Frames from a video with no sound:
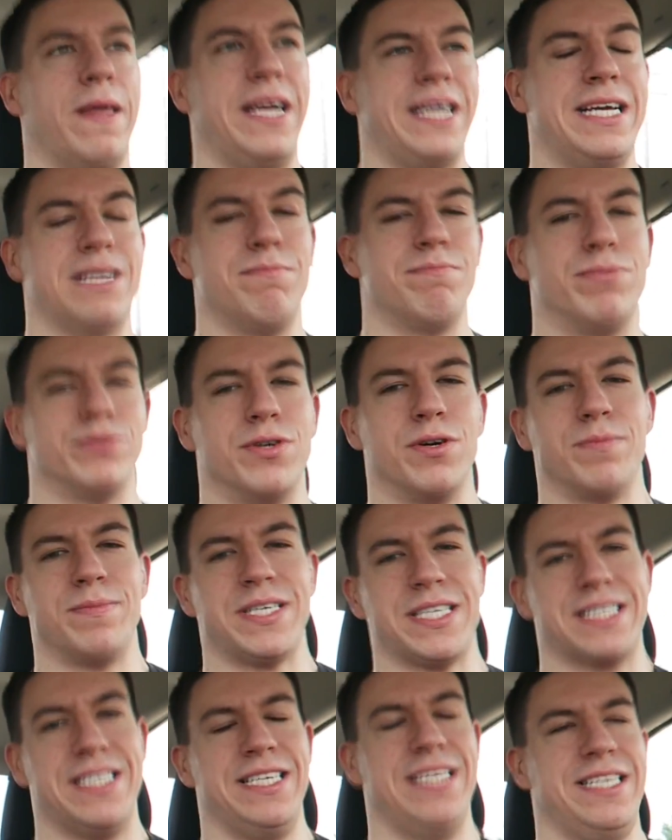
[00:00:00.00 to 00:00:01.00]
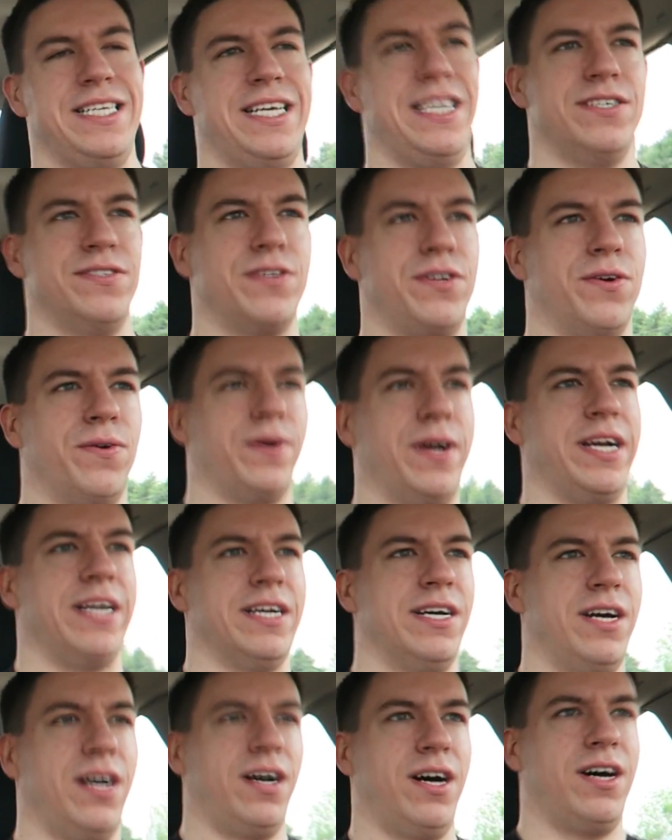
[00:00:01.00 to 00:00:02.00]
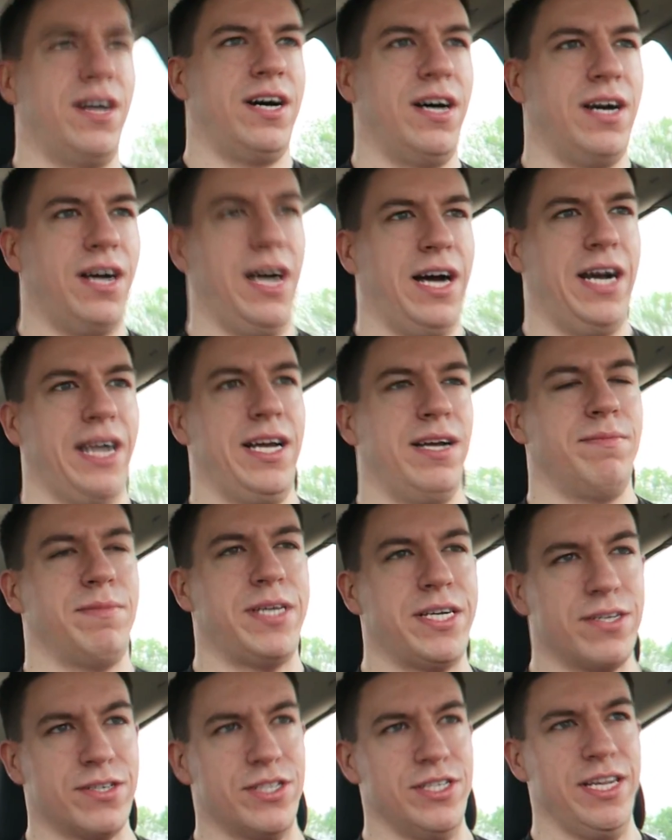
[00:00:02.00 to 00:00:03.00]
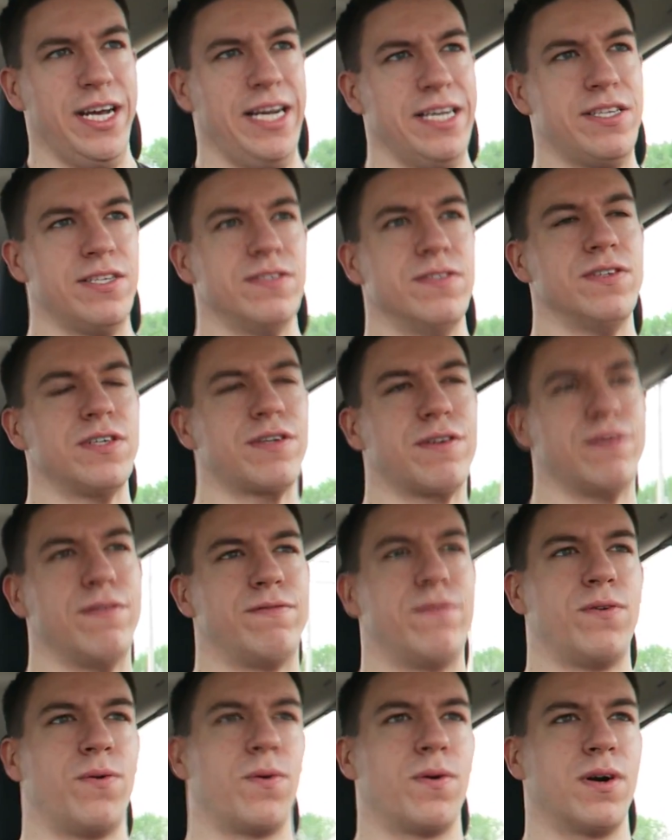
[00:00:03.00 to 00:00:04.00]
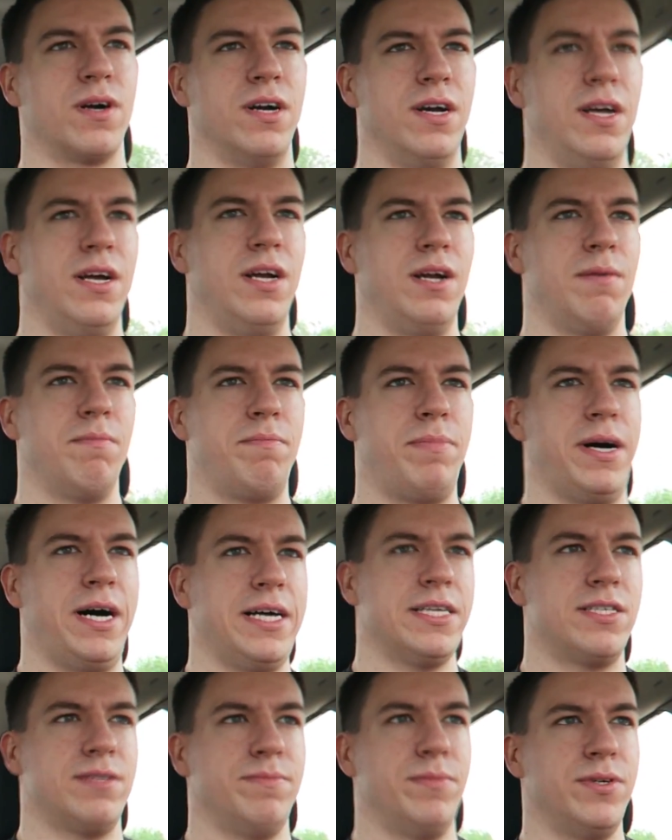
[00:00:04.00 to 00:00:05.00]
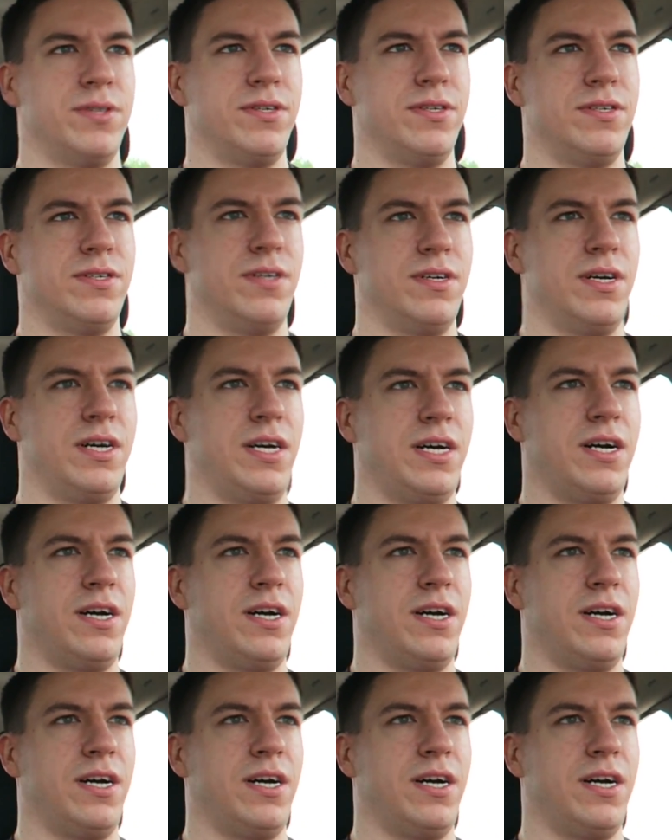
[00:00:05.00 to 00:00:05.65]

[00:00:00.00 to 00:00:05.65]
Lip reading: In Bloomington, Illinois. I am here today to look for possible